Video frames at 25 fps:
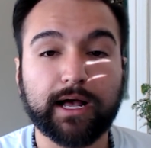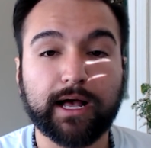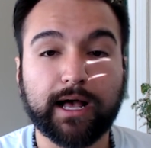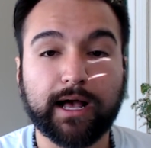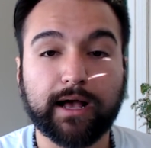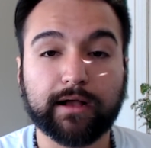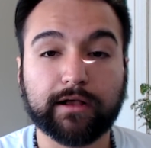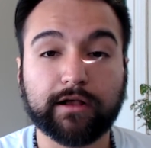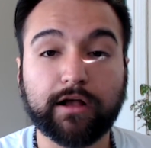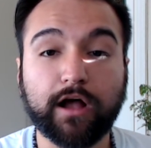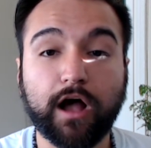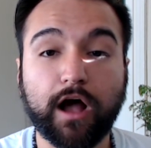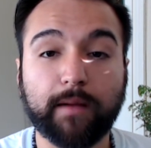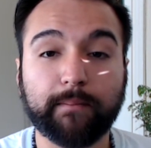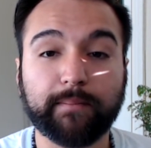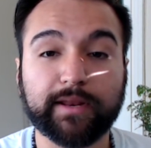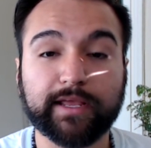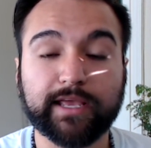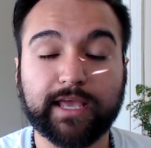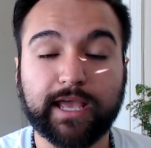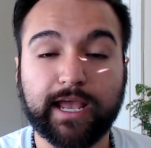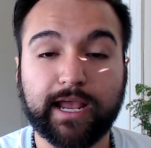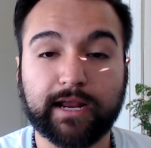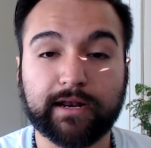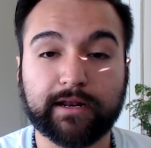
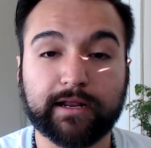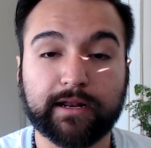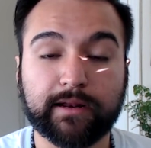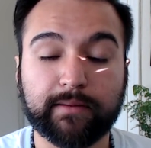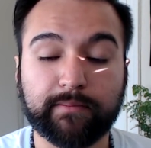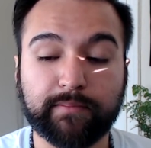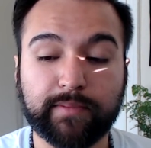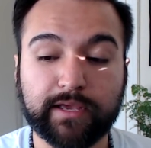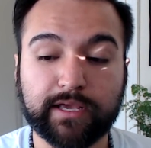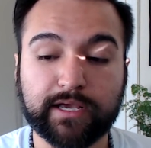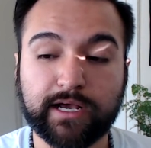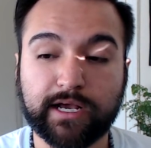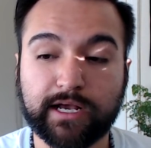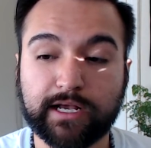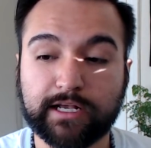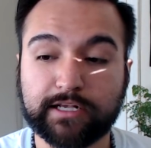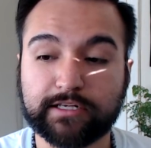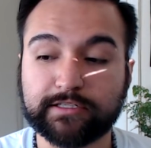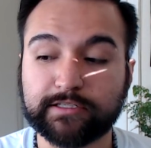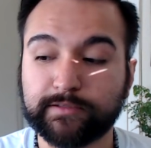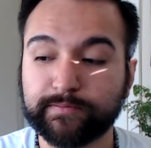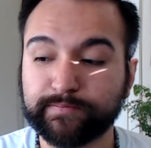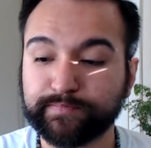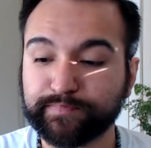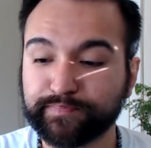complicated
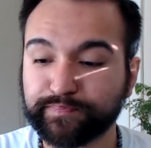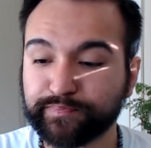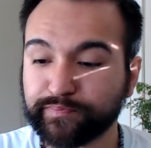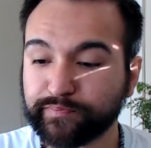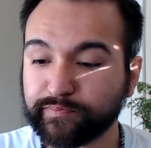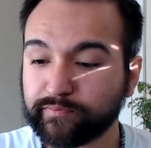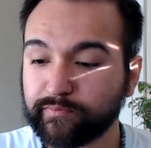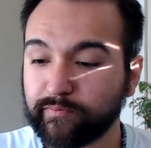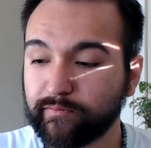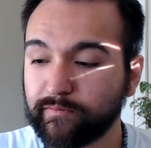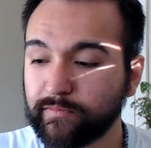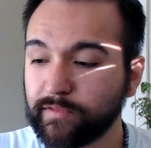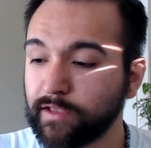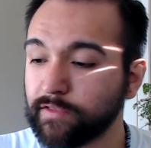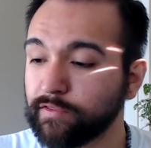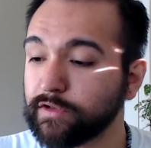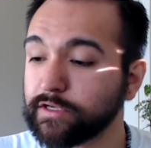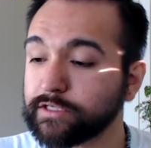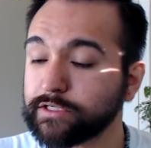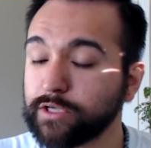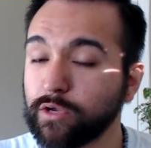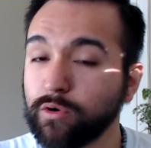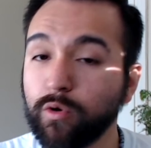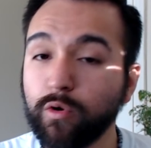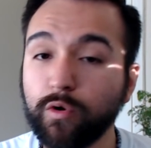because
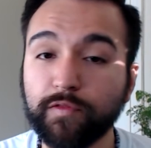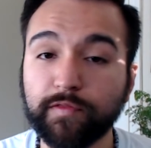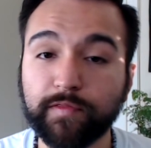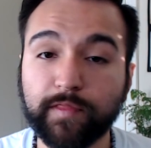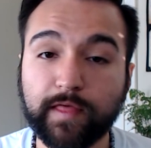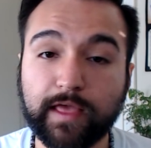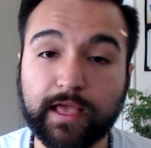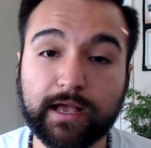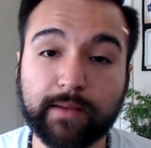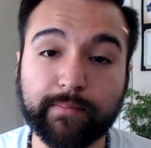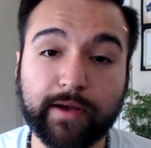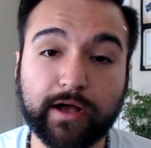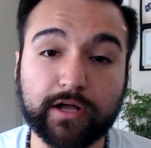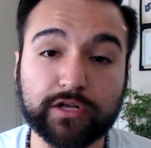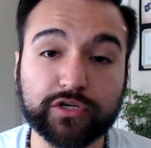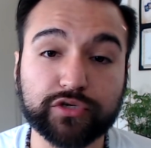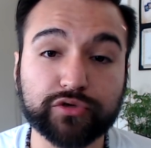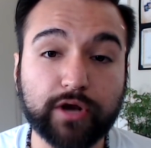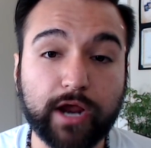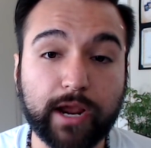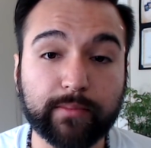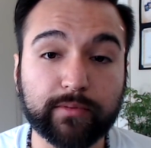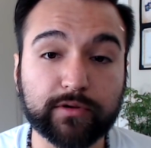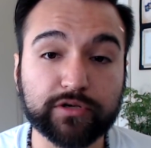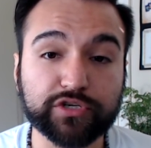there's a whole thing about
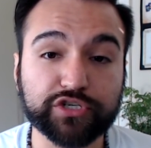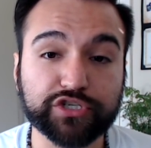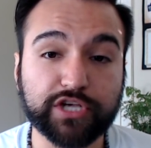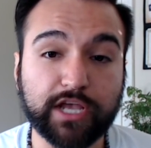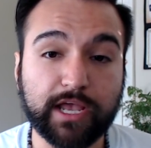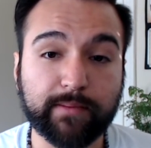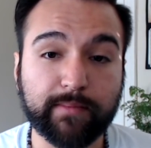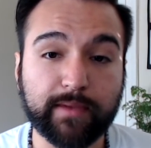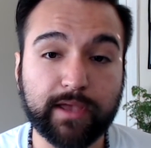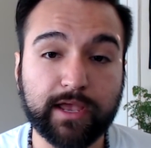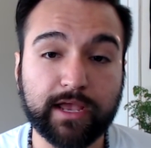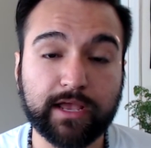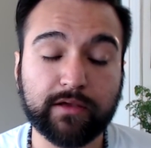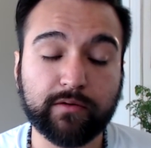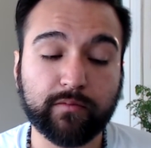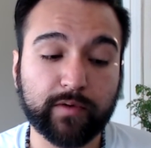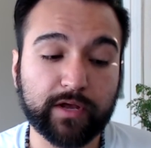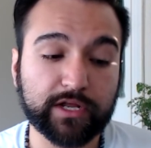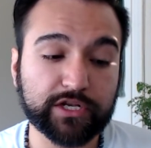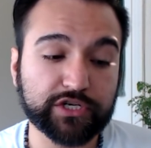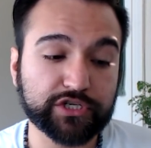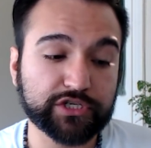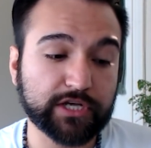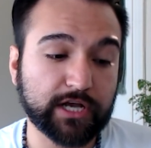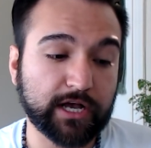tribal shaming,
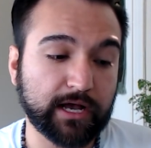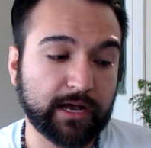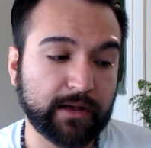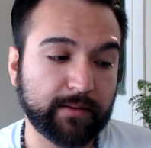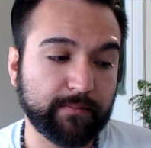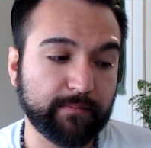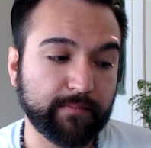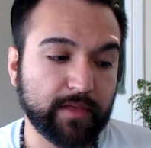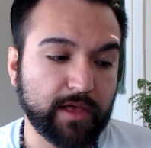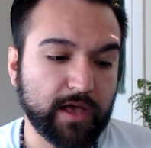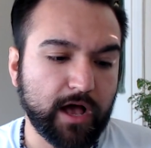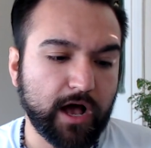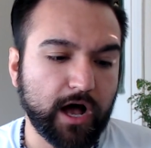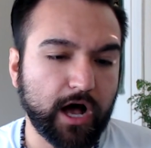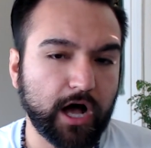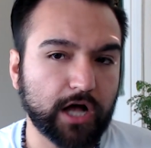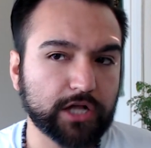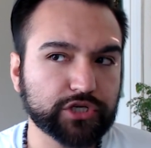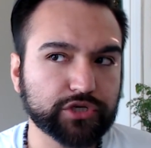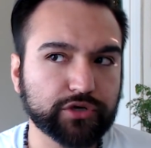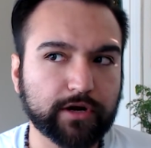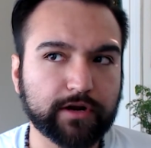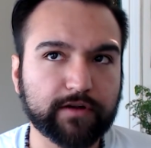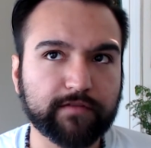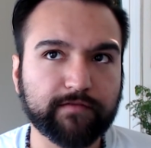which I'll
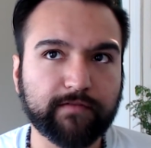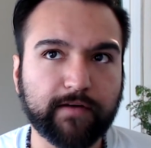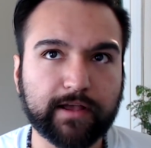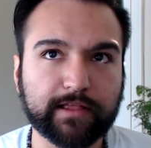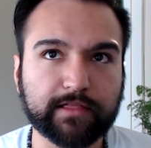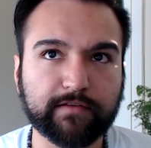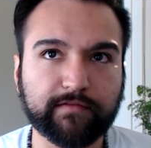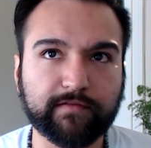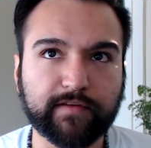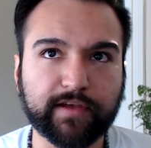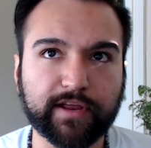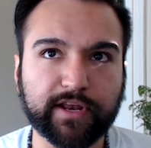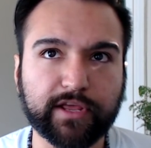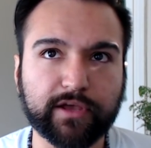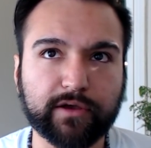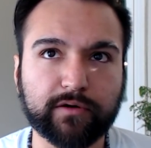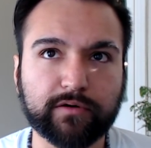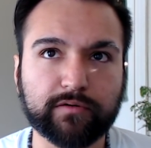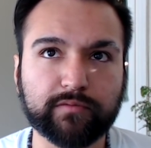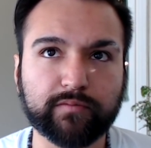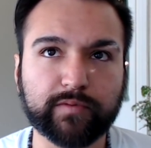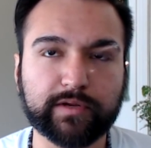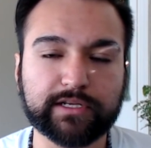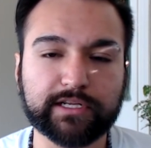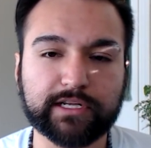try to find the
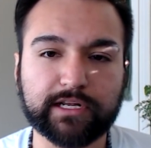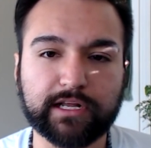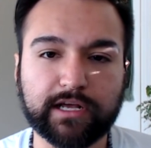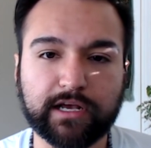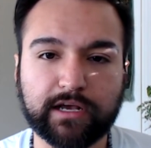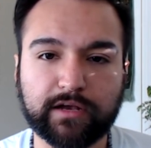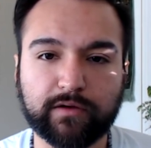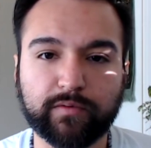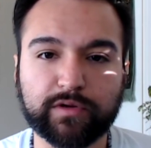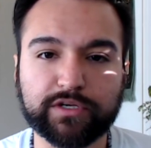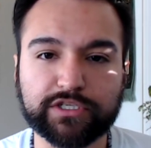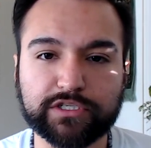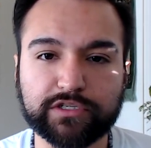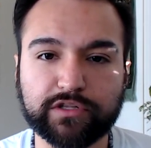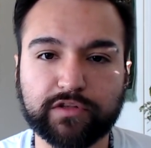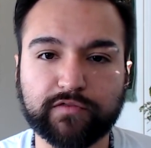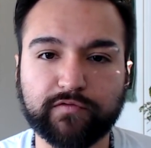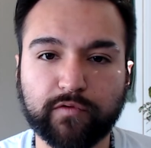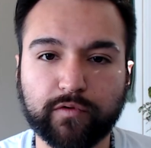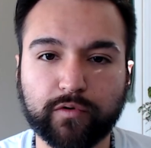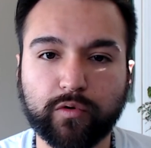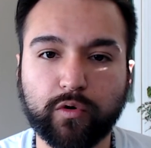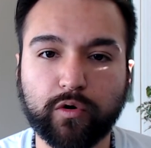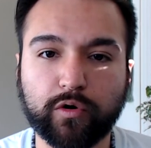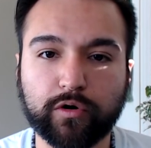video we did, which is the
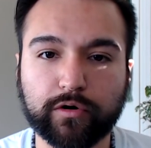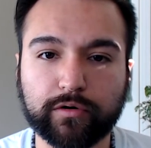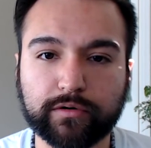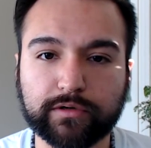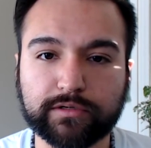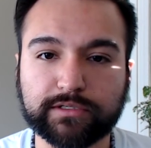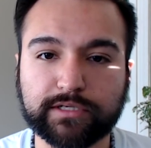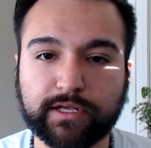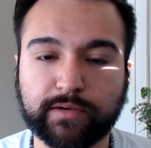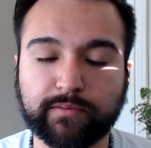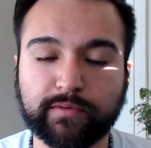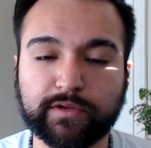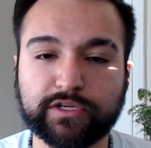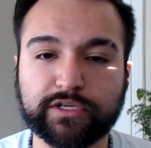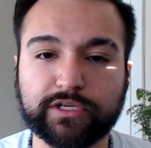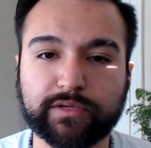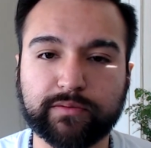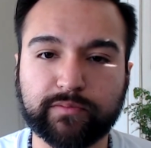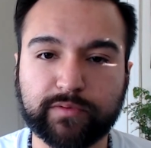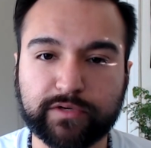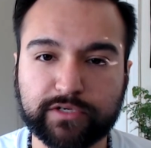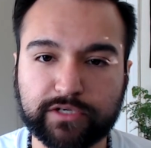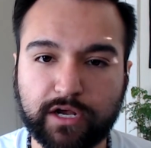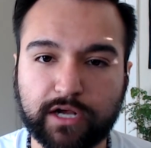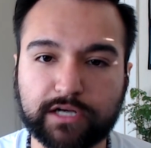4 quarters, and
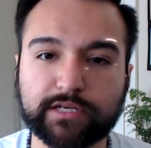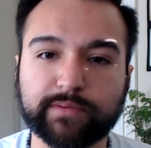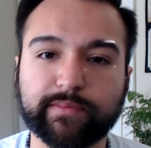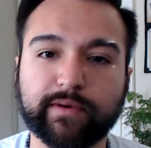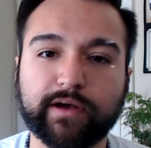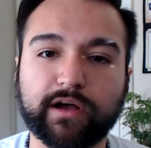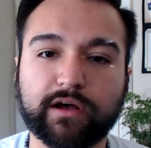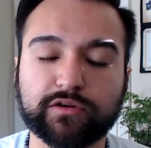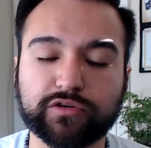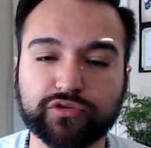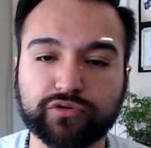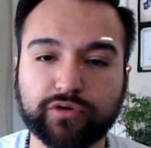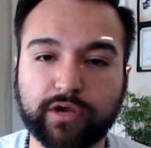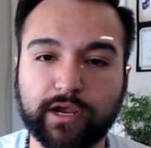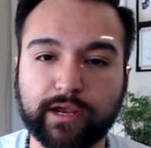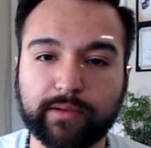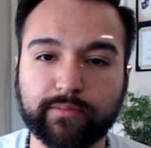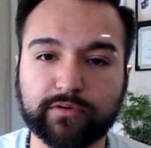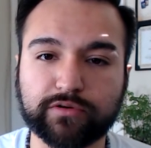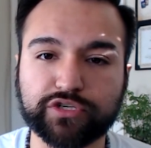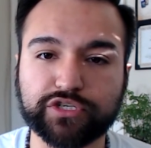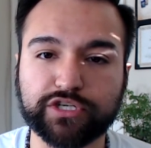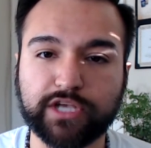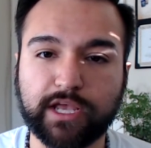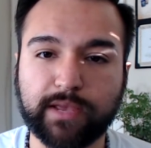we talked about
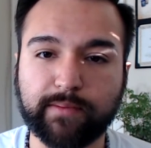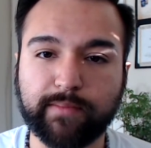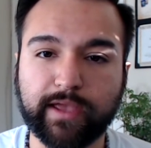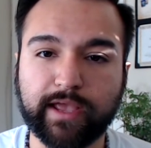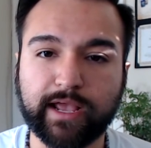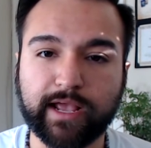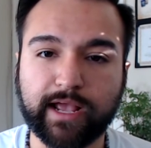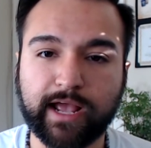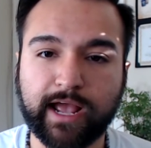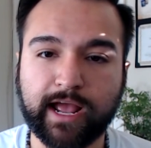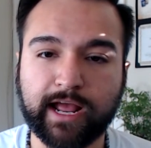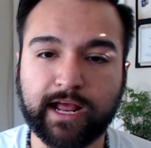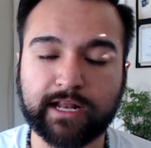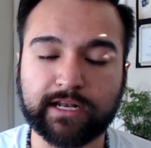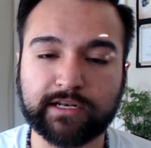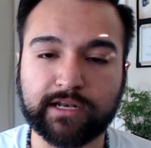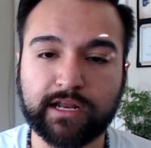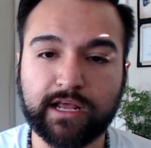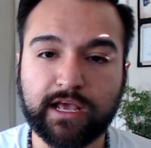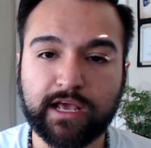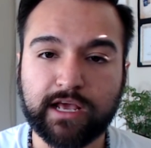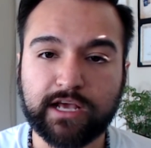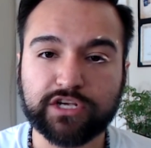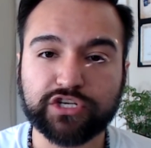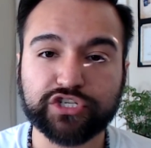tribal shaming and
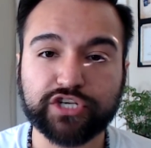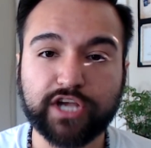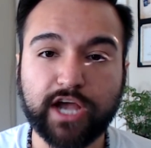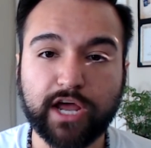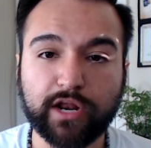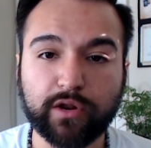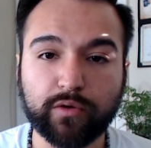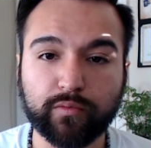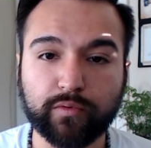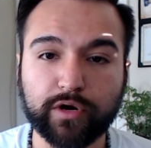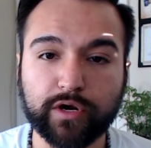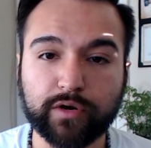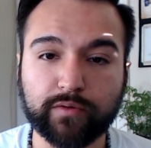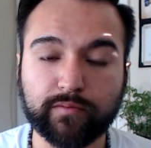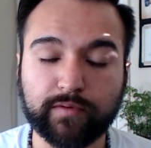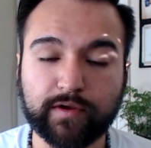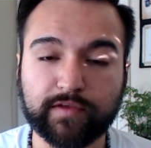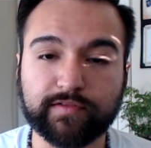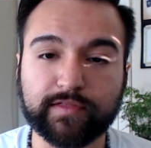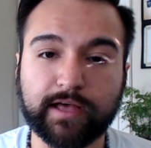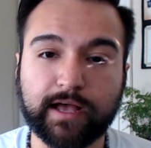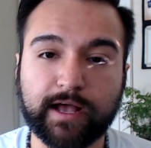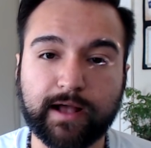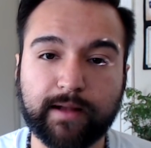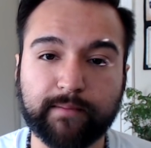shadow work
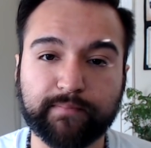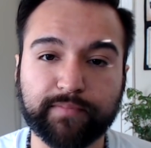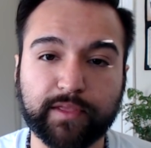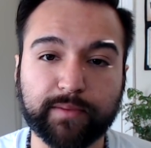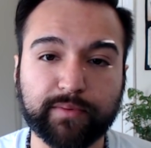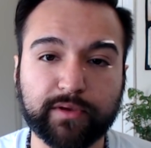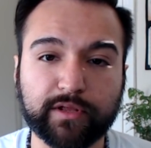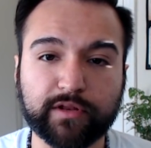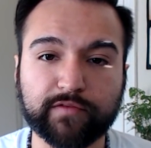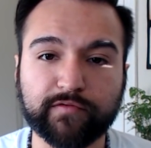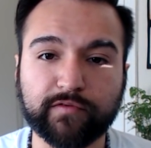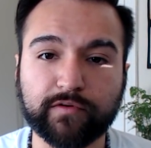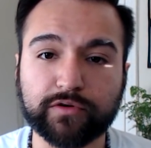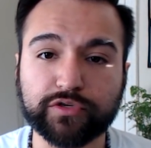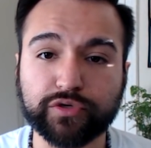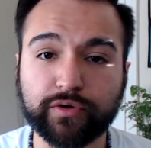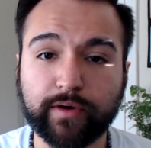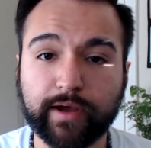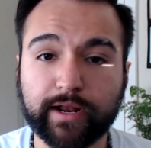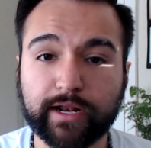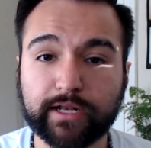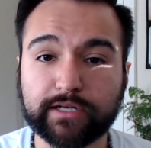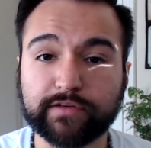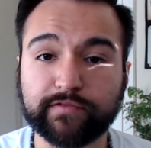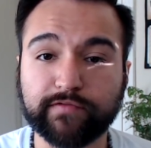with the beautiful
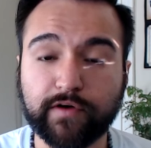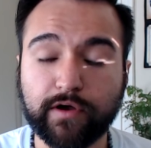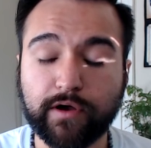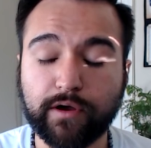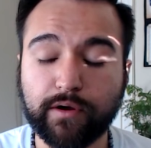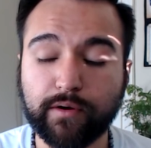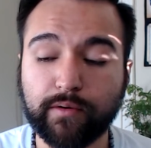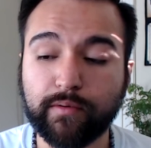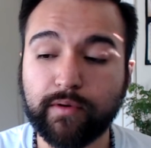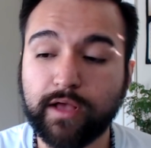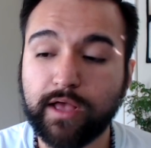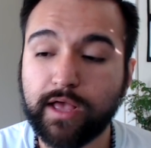Joanna DeVoe,